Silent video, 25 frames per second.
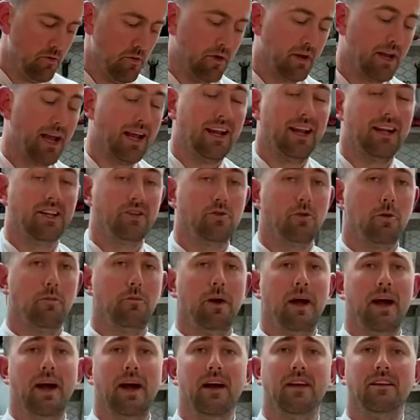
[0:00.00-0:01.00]
Get that into a
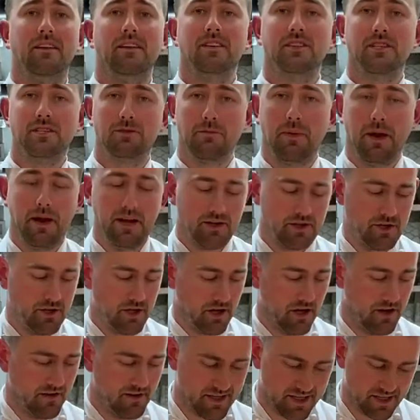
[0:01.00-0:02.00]
pan,
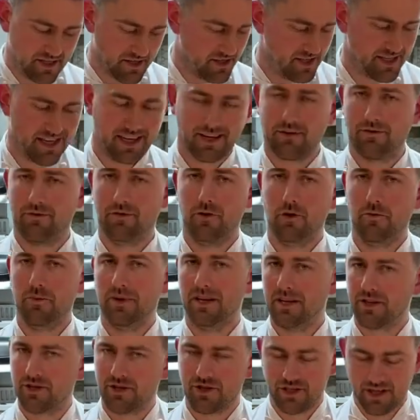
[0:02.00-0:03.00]
spatula. It's gonna take a few
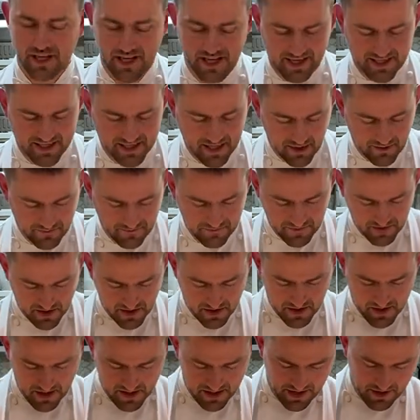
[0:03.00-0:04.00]
minutes just to heat up.
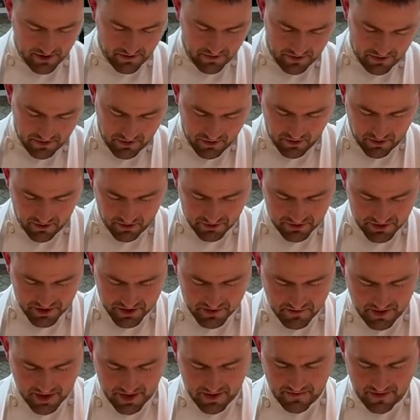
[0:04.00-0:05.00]
Now, onto the
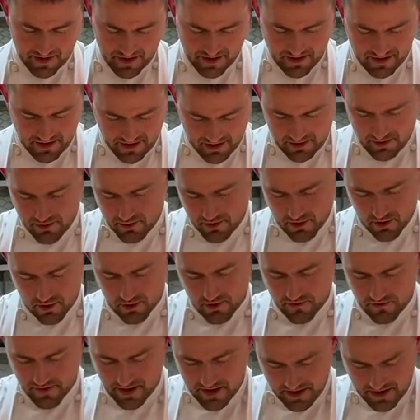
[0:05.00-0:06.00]
main event, your coq
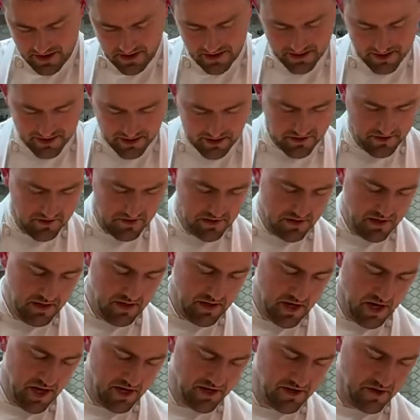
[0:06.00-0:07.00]
au vin. So
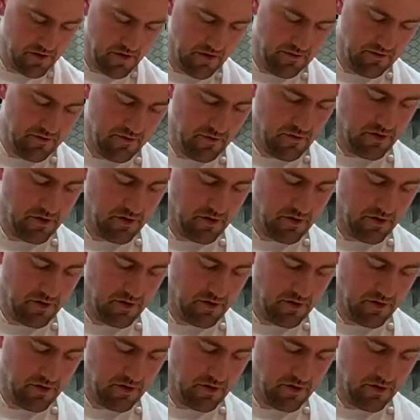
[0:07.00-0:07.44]
undo it from your